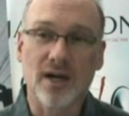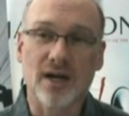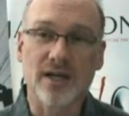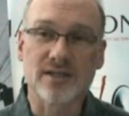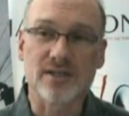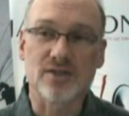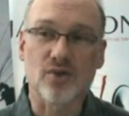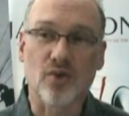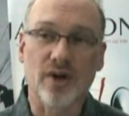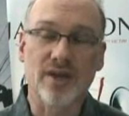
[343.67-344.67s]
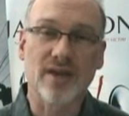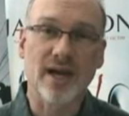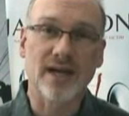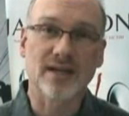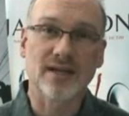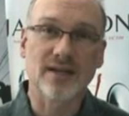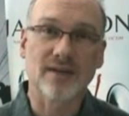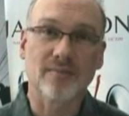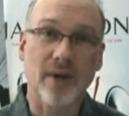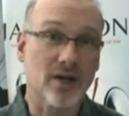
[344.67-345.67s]
Uh, it's a story that
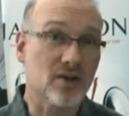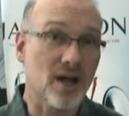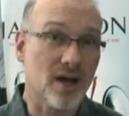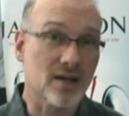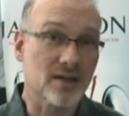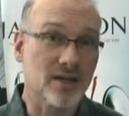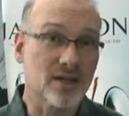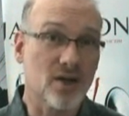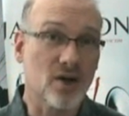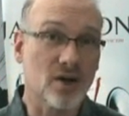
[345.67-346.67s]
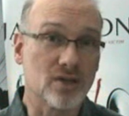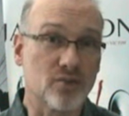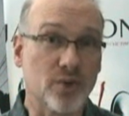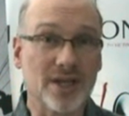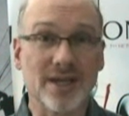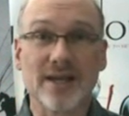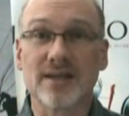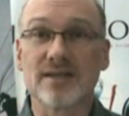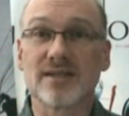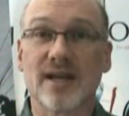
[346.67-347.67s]
Michael Connelly called
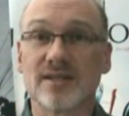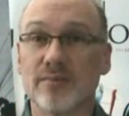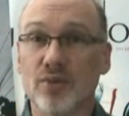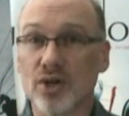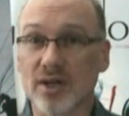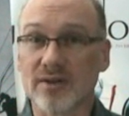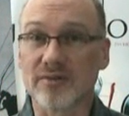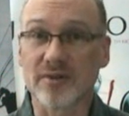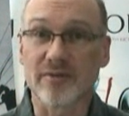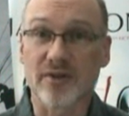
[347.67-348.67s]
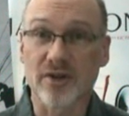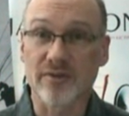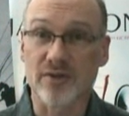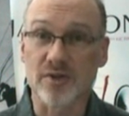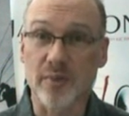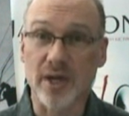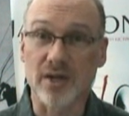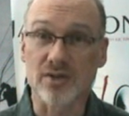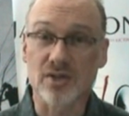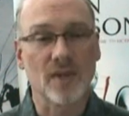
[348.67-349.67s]
Relentless as a Bullet from the very first
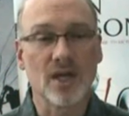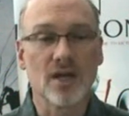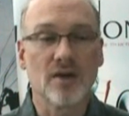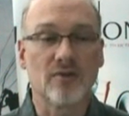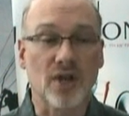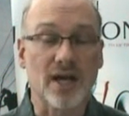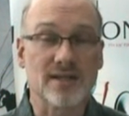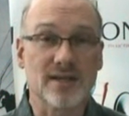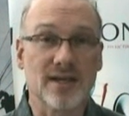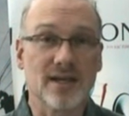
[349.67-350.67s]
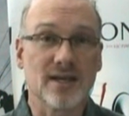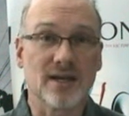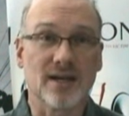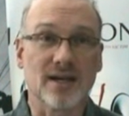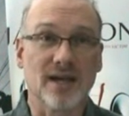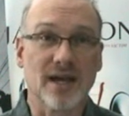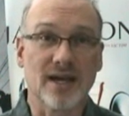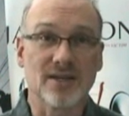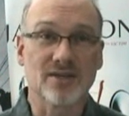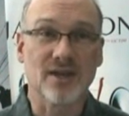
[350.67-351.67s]
page. Velocity uh,
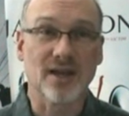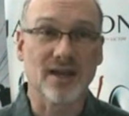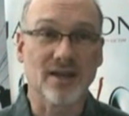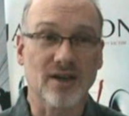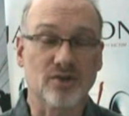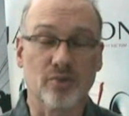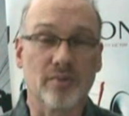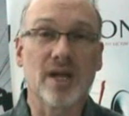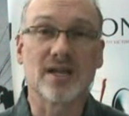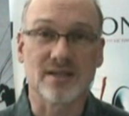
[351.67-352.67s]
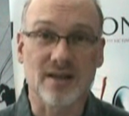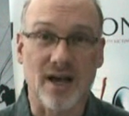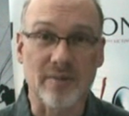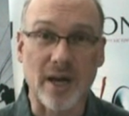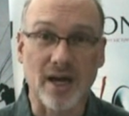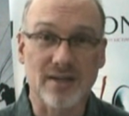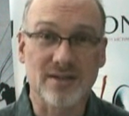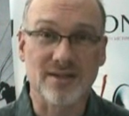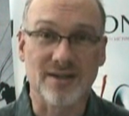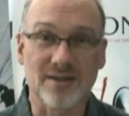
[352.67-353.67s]
has a, a, tremendous
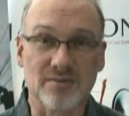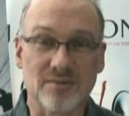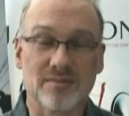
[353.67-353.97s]
climax, uh,